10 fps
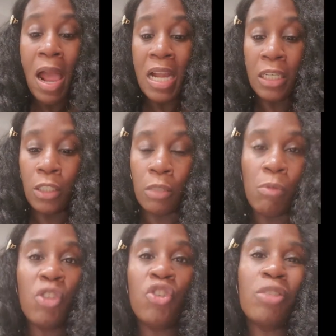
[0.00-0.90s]
And
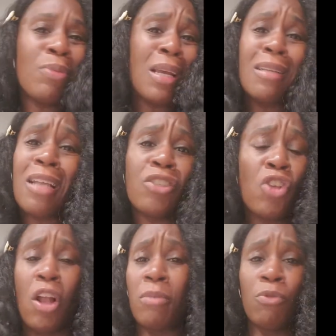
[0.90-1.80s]
um it's just because I
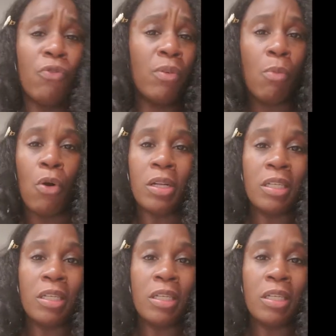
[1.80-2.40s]
started moving more.